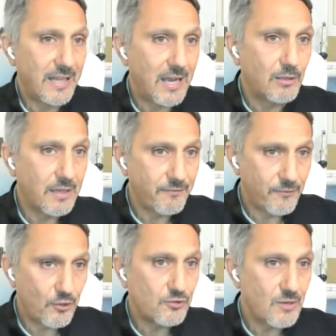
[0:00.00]
were
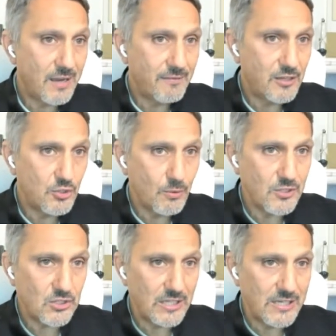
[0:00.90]
allowed at first to have
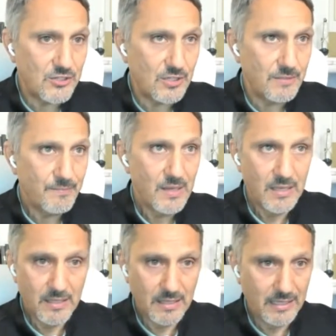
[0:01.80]
the Jewish
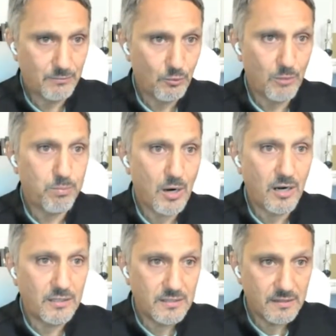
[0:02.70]
Legion that
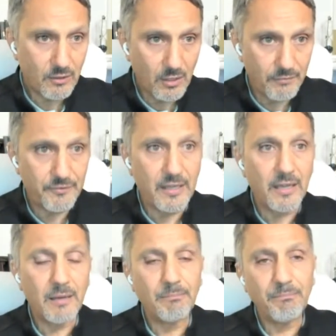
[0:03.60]
were part
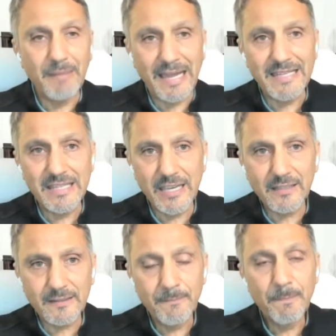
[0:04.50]
of the
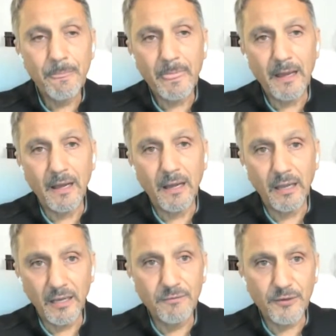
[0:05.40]
mandate
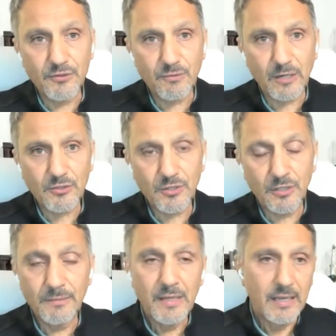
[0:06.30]

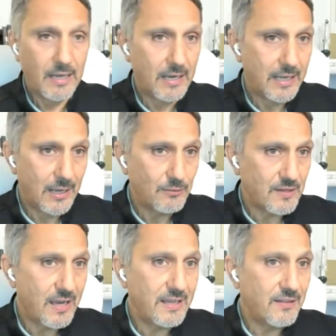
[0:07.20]
infrastructure,
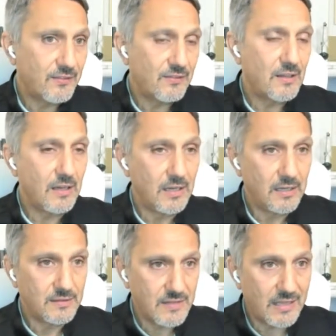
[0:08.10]
allowed Zionist
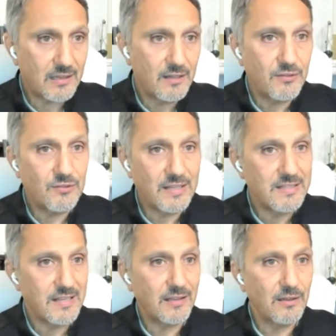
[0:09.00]

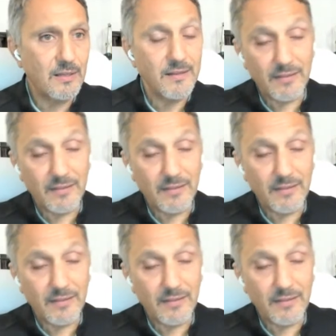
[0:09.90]
settlers and